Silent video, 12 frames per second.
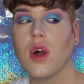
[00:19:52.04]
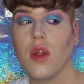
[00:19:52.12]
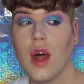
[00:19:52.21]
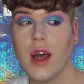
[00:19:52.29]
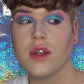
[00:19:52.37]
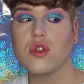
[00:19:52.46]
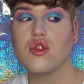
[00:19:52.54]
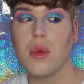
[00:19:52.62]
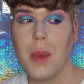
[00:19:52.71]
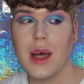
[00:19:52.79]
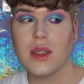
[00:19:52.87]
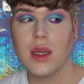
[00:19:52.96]
no, that is
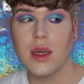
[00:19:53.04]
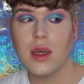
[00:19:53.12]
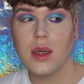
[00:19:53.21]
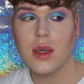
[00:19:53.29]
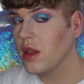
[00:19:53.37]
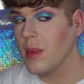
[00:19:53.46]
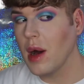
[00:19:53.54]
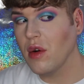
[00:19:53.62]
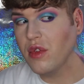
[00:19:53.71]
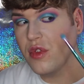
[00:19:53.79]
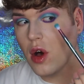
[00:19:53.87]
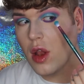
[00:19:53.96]
dramatic. The amount
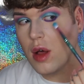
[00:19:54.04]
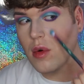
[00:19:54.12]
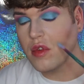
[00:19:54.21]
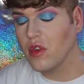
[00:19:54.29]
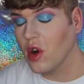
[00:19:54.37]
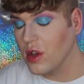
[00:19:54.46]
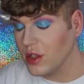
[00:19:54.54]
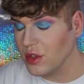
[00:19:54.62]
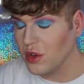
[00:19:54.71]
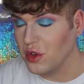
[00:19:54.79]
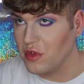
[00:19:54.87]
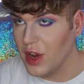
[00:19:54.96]
of fallout I've got is
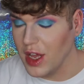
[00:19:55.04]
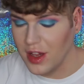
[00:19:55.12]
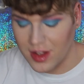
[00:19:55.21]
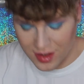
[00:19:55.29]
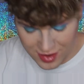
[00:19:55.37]
unreal.